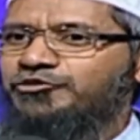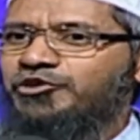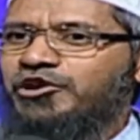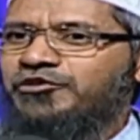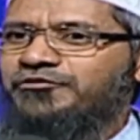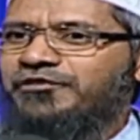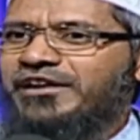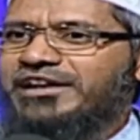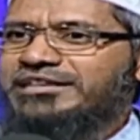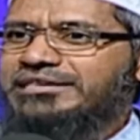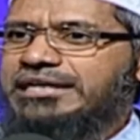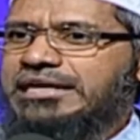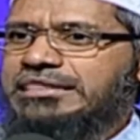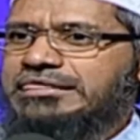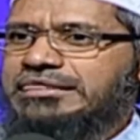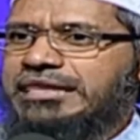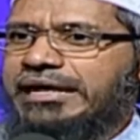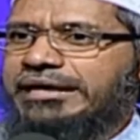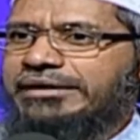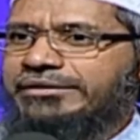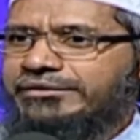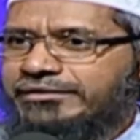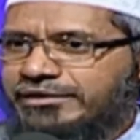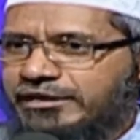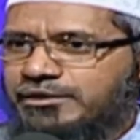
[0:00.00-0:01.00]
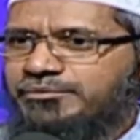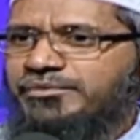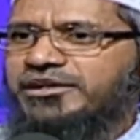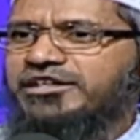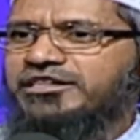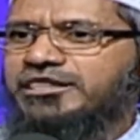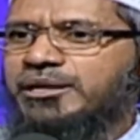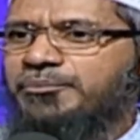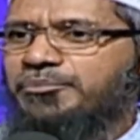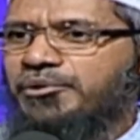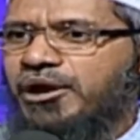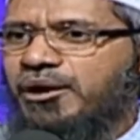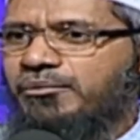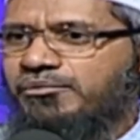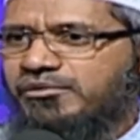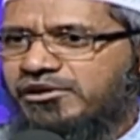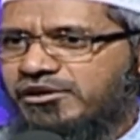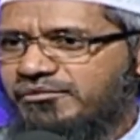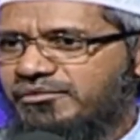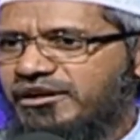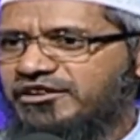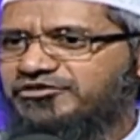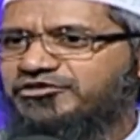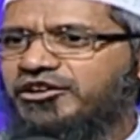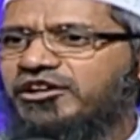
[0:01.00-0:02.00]
So if I just say extremist, the
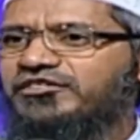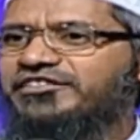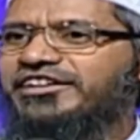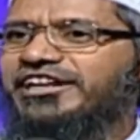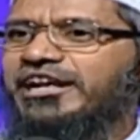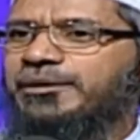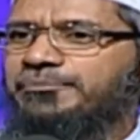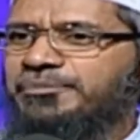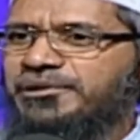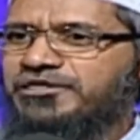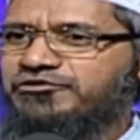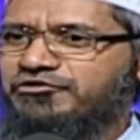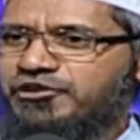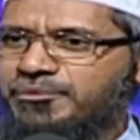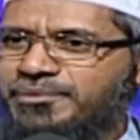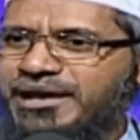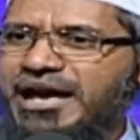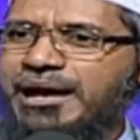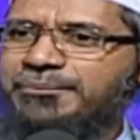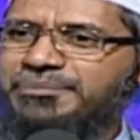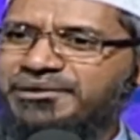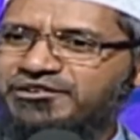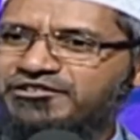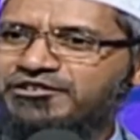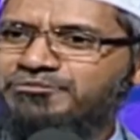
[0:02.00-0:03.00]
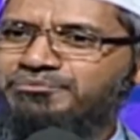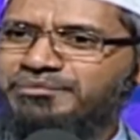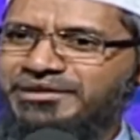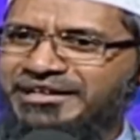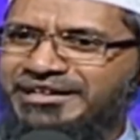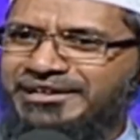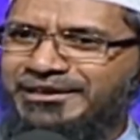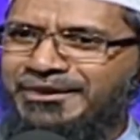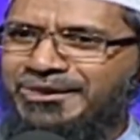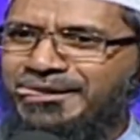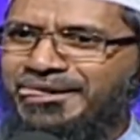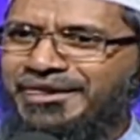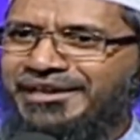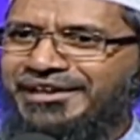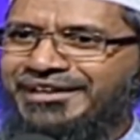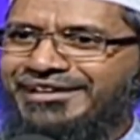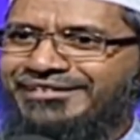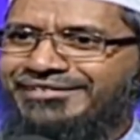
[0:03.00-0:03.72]
problem will be solved, the rapist will be happy with me.